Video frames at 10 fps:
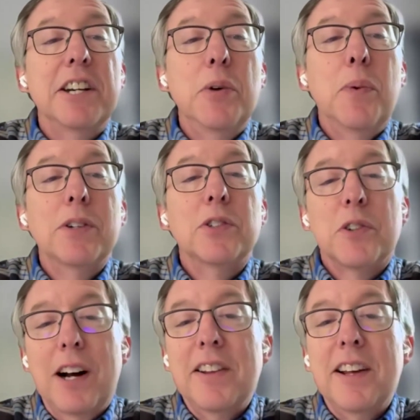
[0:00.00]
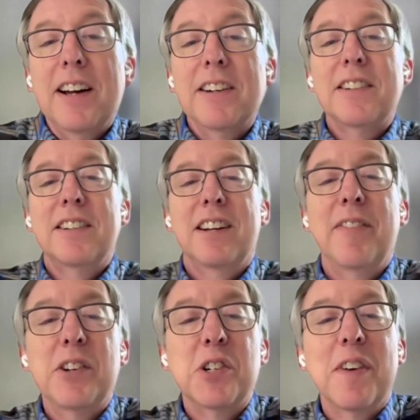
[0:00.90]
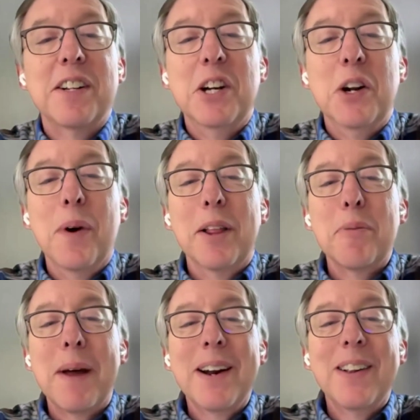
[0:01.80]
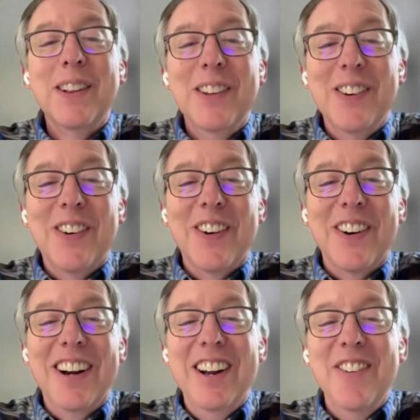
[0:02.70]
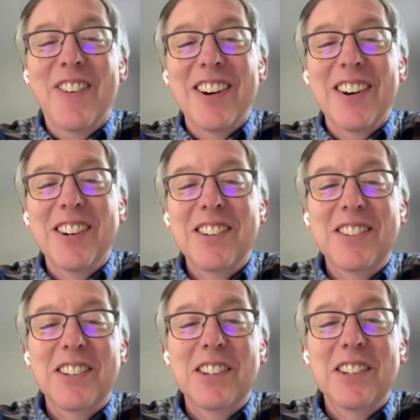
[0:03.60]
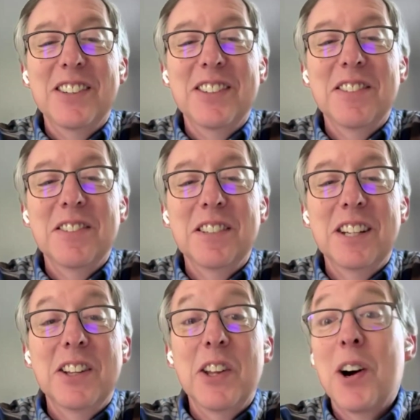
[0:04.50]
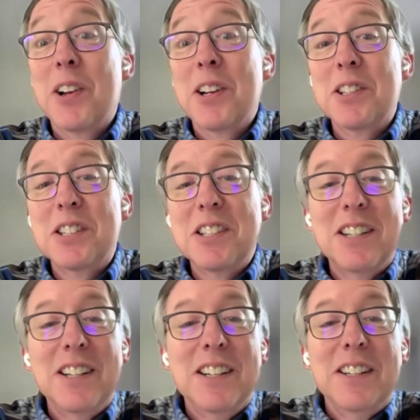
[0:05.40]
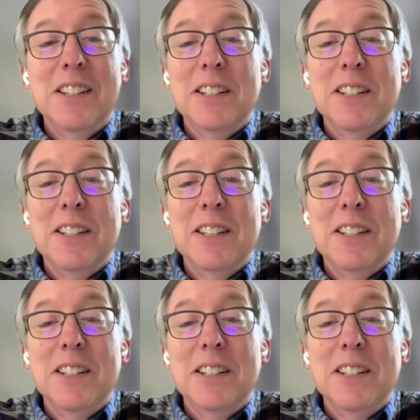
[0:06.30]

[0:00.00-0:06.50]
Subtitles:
Has anyone tried that? I'm not sure if that's anyone on the panel or anyone in the audience.